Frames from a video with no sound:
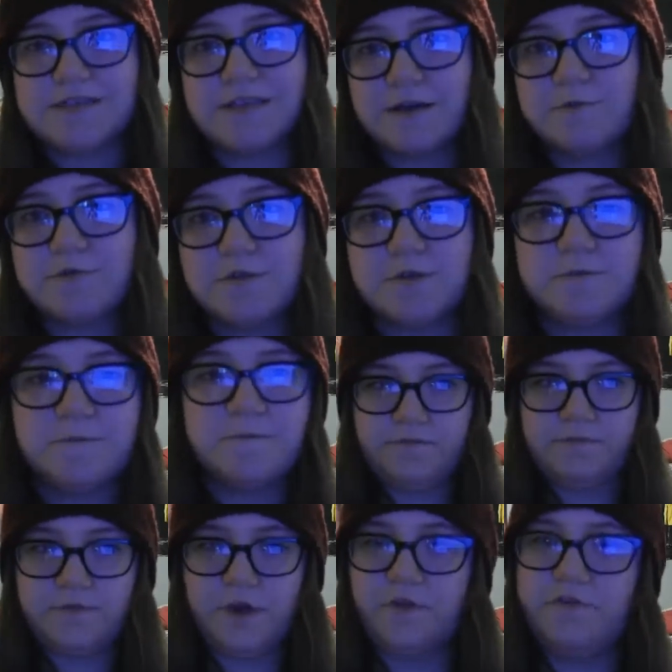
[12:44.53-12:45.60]
one too.
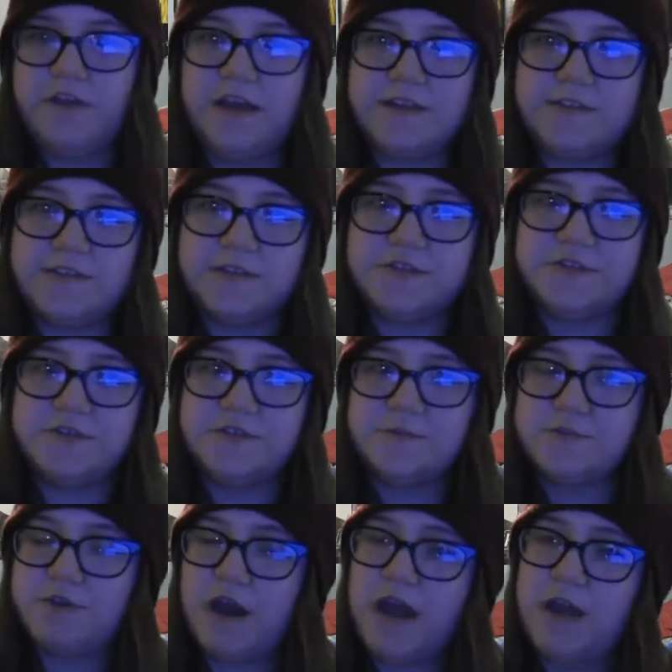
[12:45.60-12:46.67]
Don't forget to
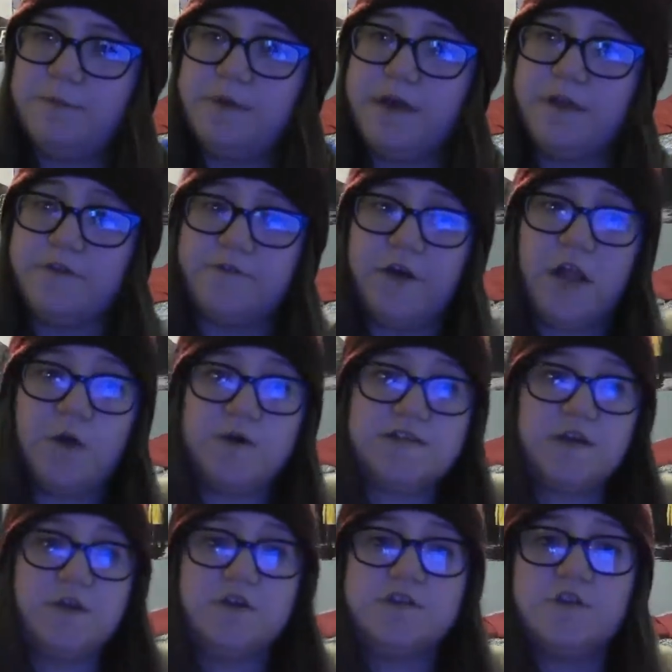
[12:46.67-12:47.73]
subscribe and follow us
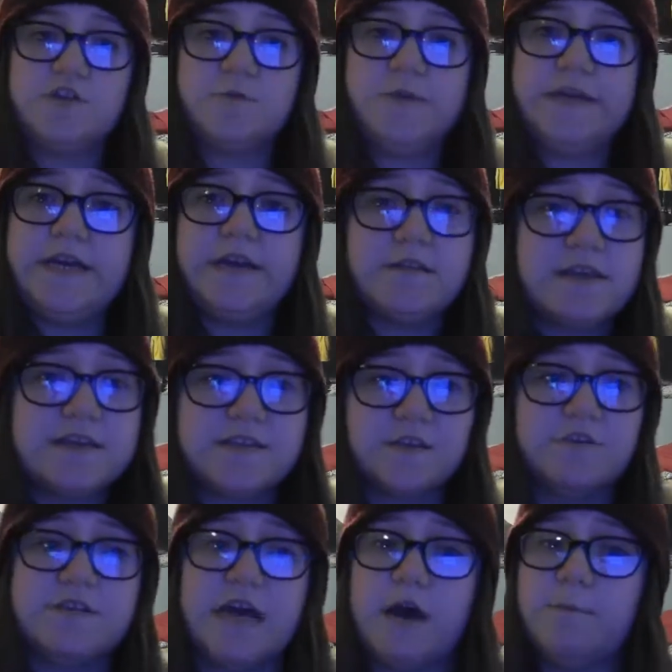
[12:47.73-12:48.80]
on our social media. Links
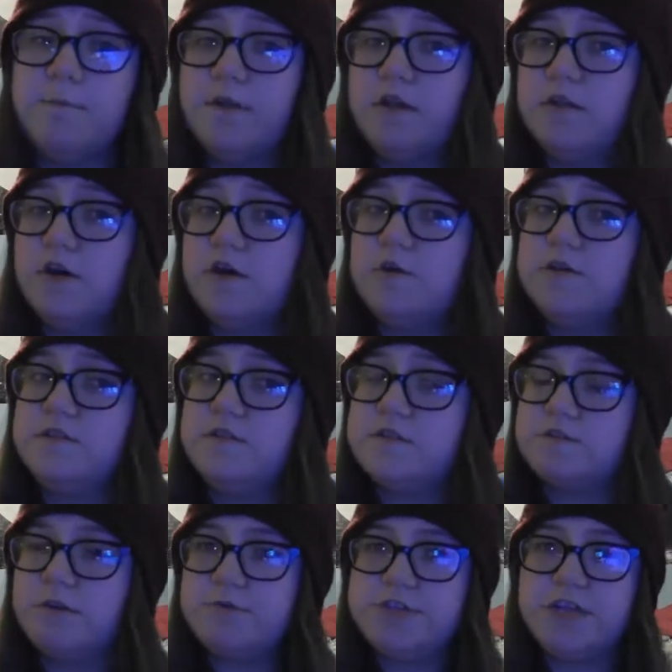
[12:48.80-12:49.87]
are down below in the
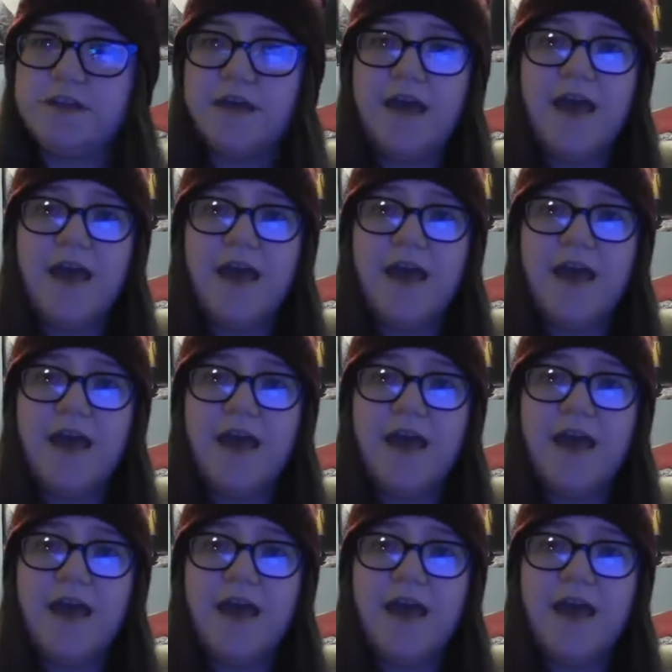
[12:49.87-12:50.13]
description.